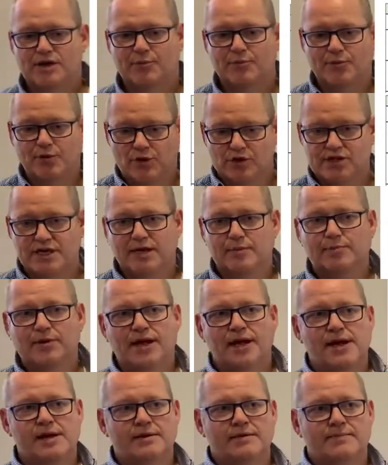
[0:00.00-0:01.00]
a project
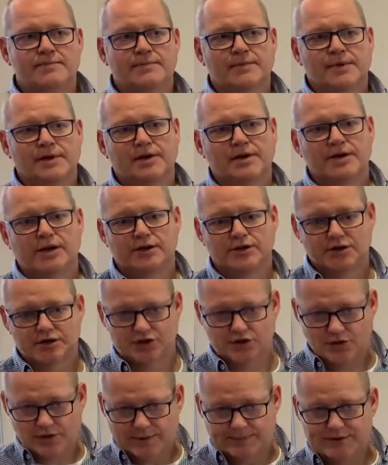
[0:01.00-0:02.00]
plan, a
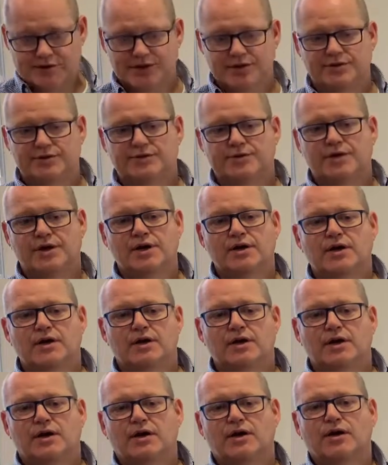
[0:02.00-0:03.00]
description
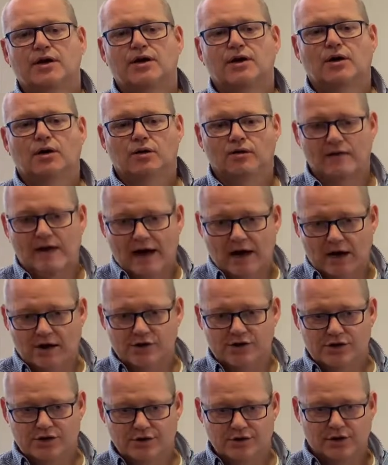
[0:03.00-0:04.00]
of how
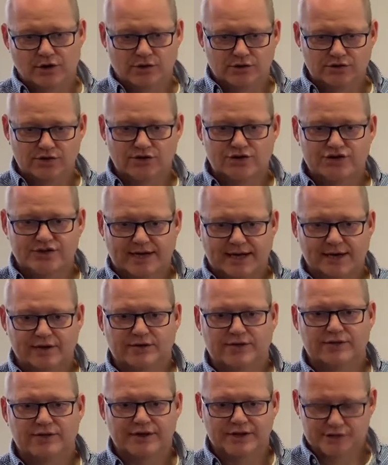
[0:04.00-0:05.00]
you're going to tackle
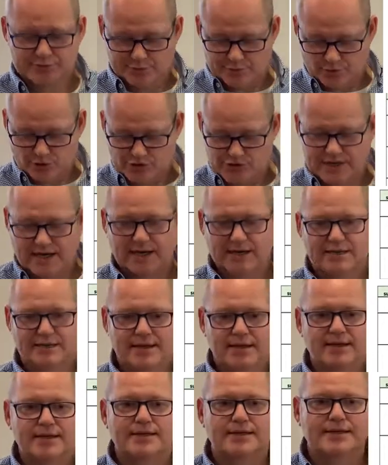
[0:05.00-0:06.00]
this project
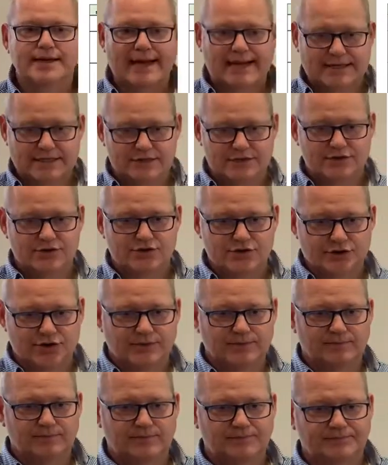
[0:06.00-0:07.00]
in the next term.